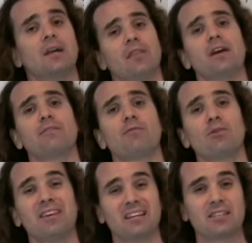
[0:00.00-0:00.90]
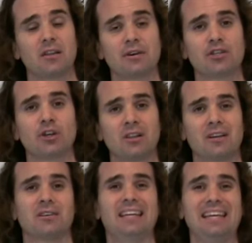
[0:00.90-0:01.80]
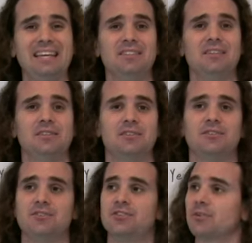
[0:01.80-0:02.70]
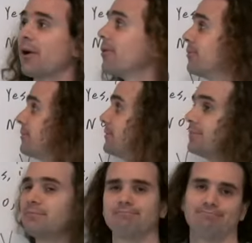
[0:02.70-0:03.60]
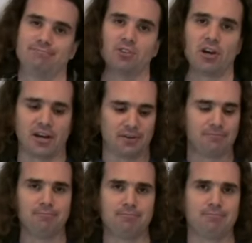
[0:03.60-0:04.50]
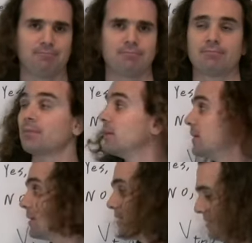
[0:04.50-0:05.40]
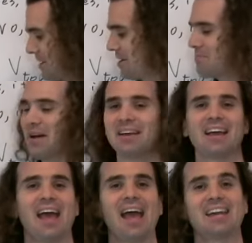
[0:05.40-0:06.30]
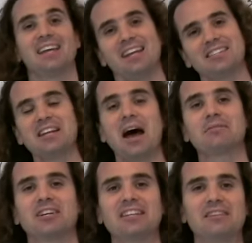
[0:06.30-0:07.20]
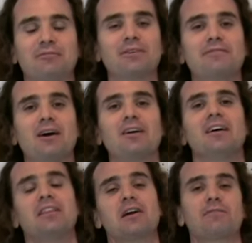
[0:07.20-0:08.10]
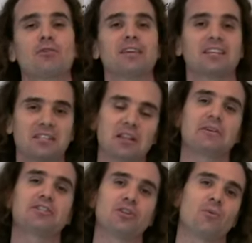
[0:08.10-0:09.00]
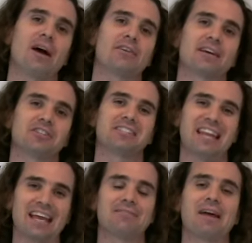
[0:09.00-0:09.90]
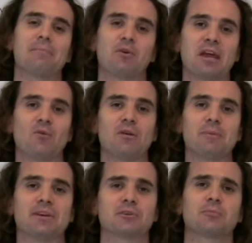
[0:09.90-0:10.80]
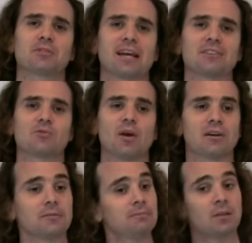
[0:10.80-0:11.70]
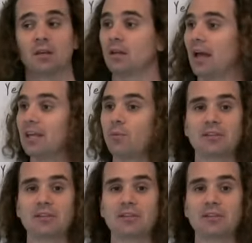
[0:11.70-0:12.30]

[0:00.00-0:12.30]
Therefore, the acceleration clearly isn't zero. Sorry. And it is an object in free fall. Therefore, the acceleration in the y direction is negative 9.81 meters per second squared. Any